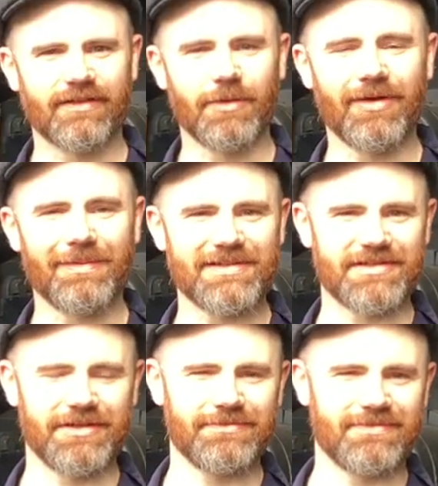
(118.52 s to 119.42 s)
So what we're out here to
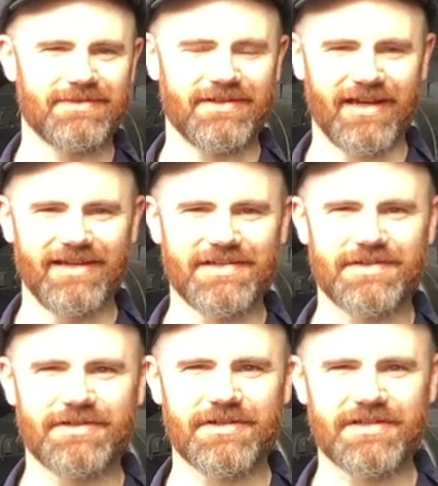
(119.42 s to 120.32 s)
do today is
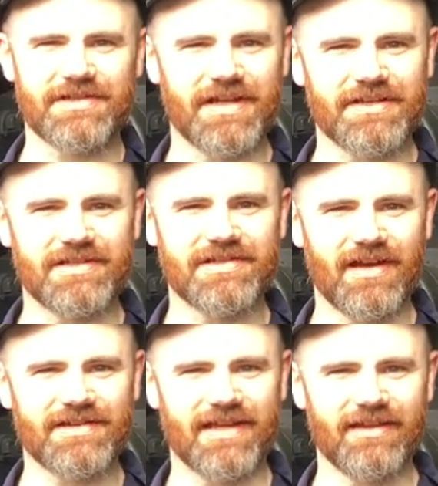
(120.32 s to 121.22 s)
just essentially
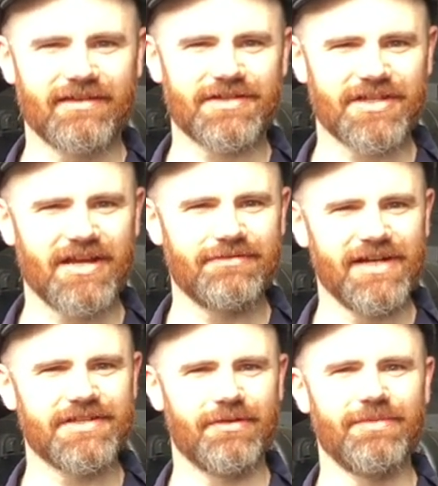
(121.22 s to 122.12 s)
start to get the shed ready
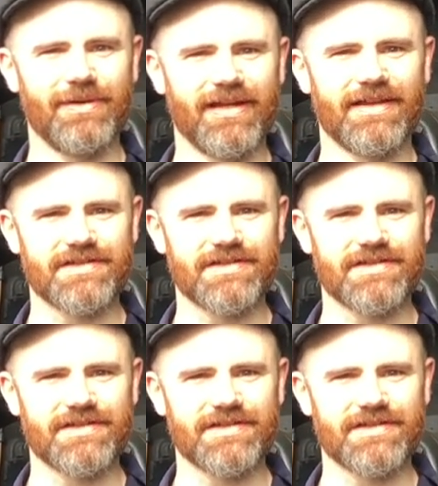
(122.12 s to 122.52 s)
to open again.